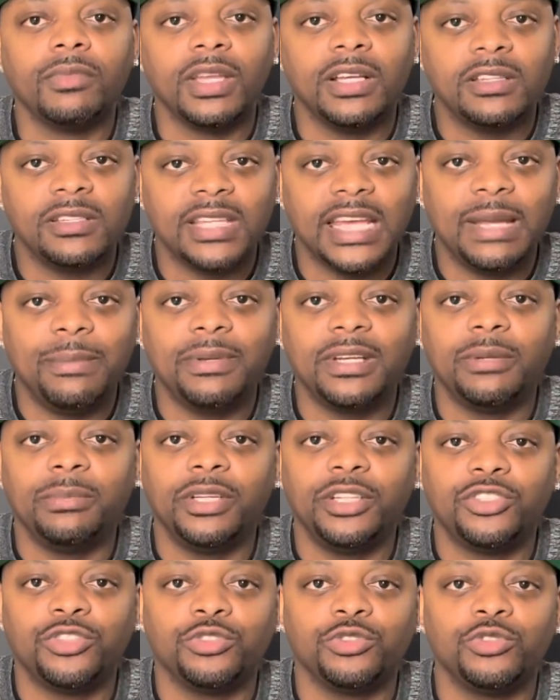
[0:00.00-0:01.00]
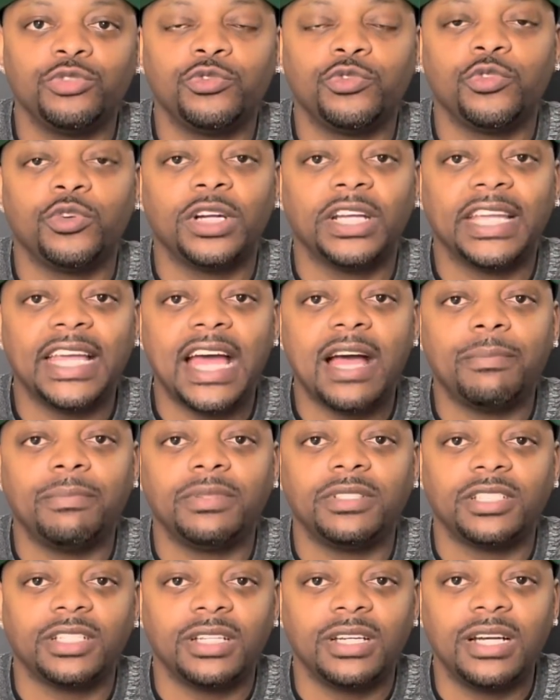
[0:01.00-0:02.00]
Same could be true for a gap
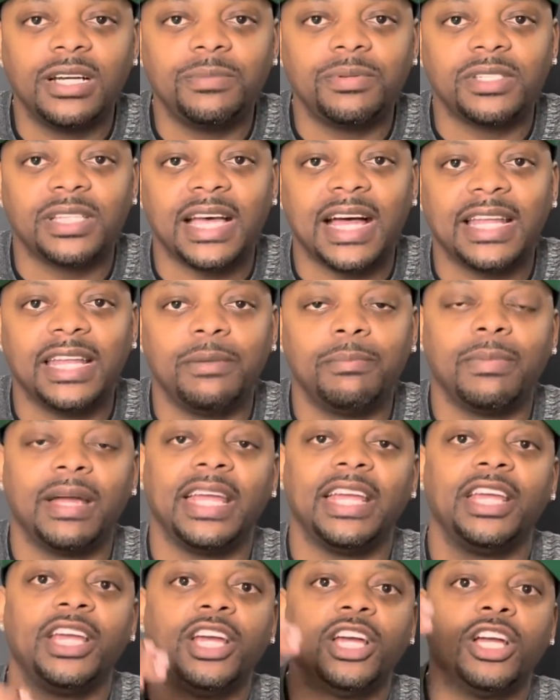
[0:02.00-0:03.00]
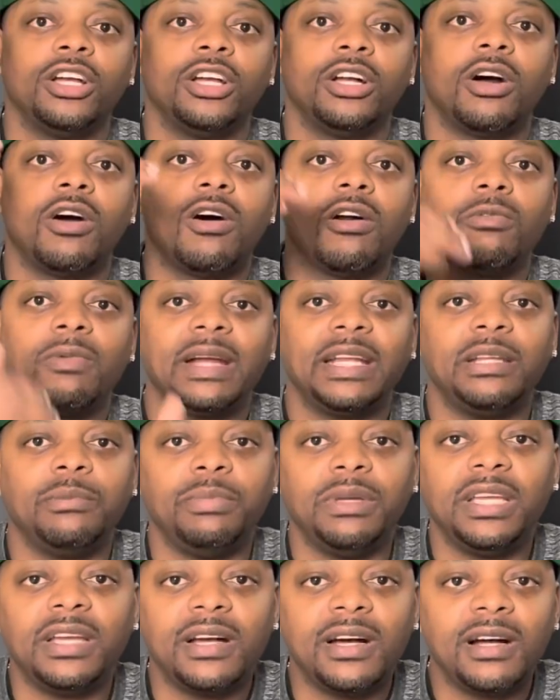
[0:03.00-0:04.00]
to the upside. It might already
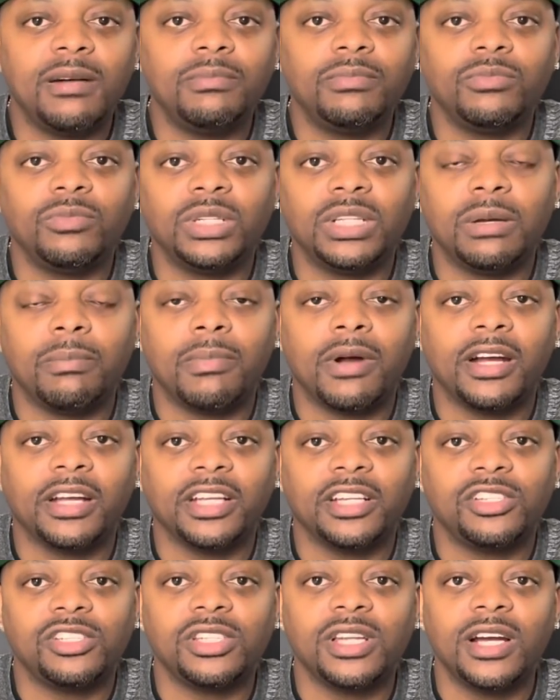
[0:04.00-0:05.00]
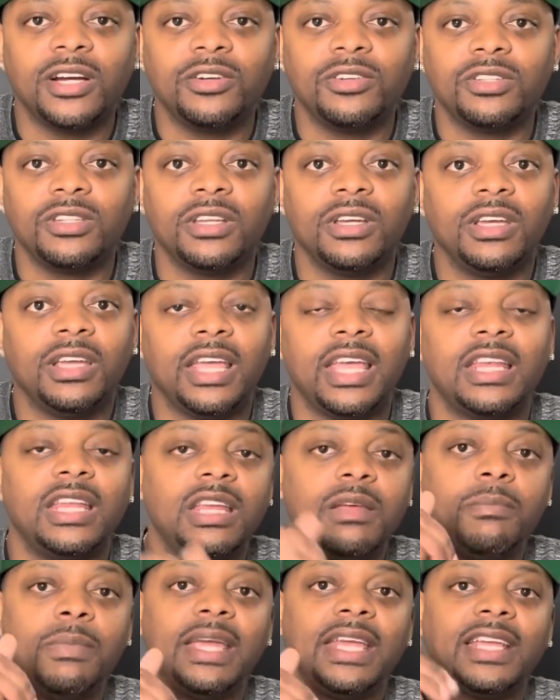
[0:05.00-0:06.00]
be up when the market starts and
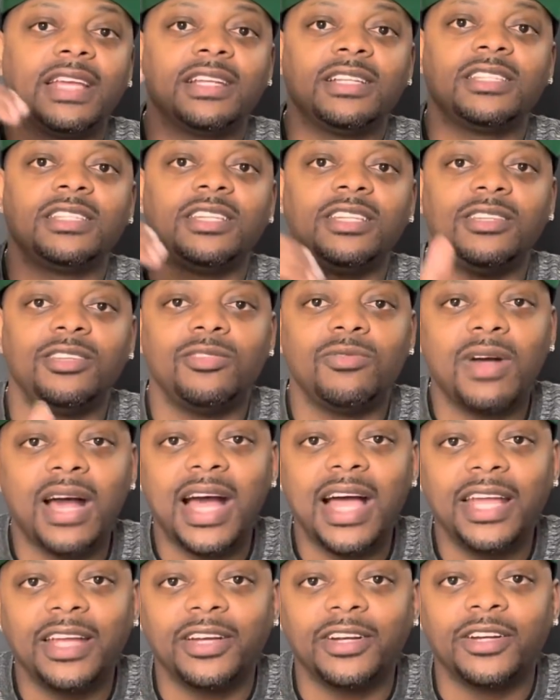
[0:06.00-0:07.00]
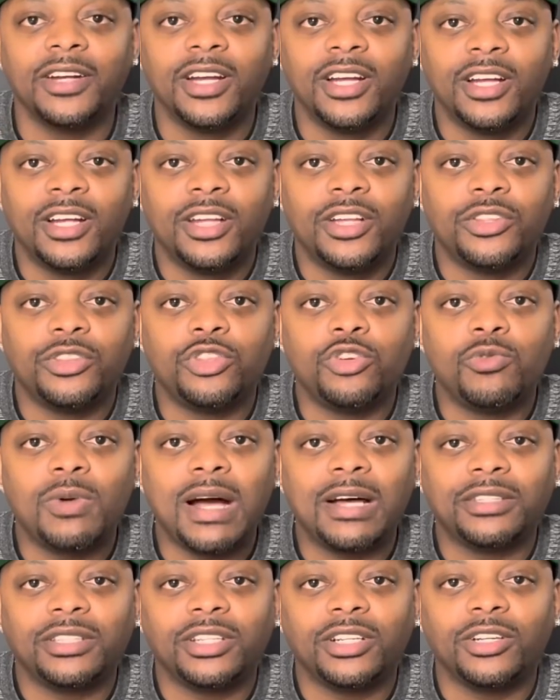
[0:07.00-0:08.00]
it may continue higher
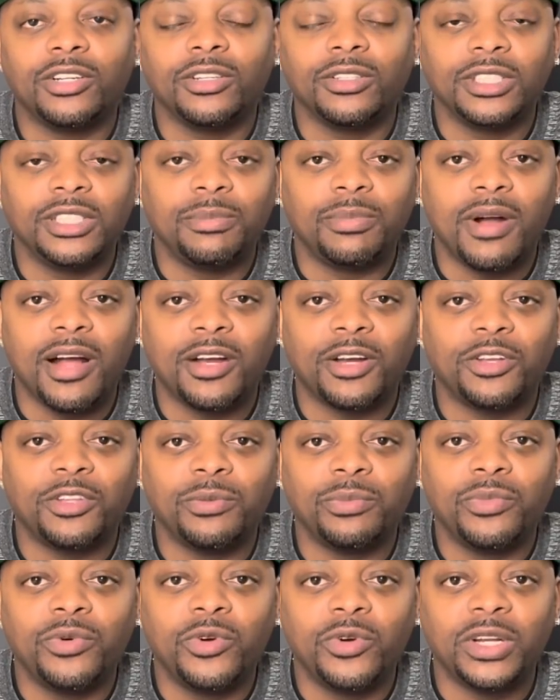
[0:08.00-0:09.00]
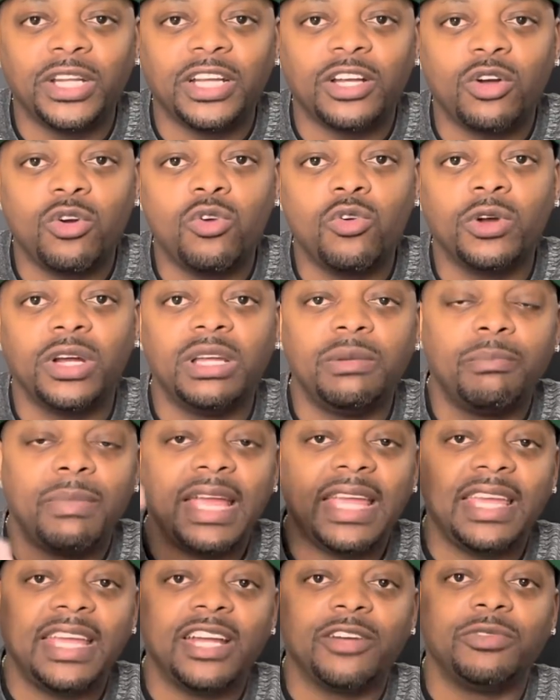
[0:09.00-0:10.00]
throughout the early part of the morning, or it
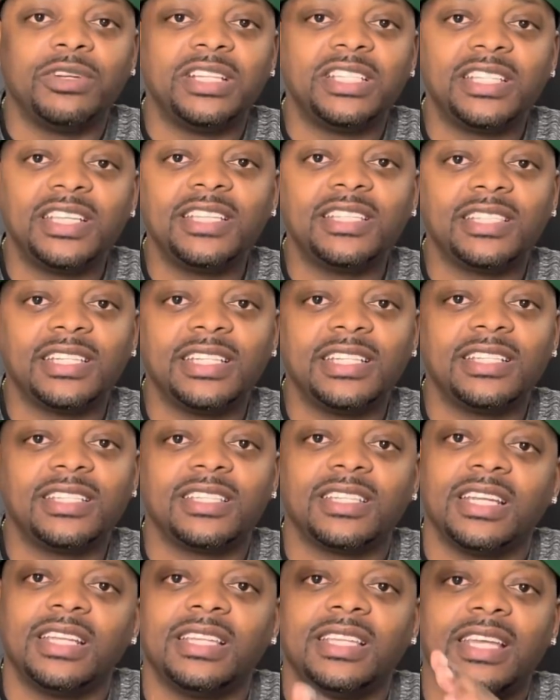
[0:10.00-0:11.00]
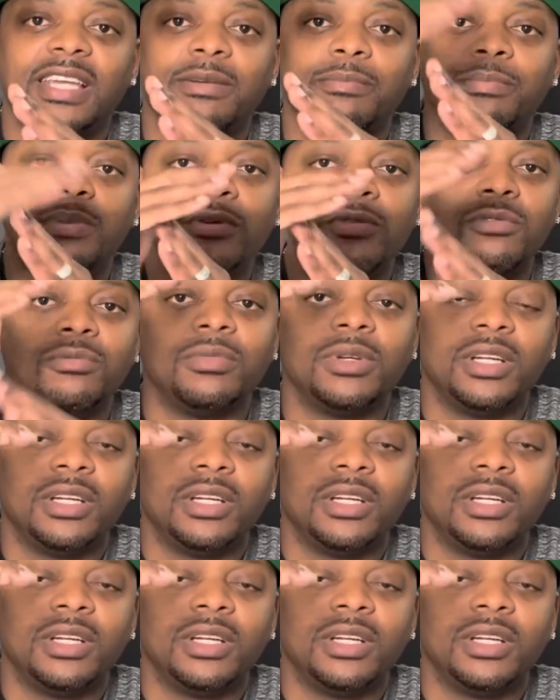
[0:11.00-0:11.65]
may hit resistance and then boom,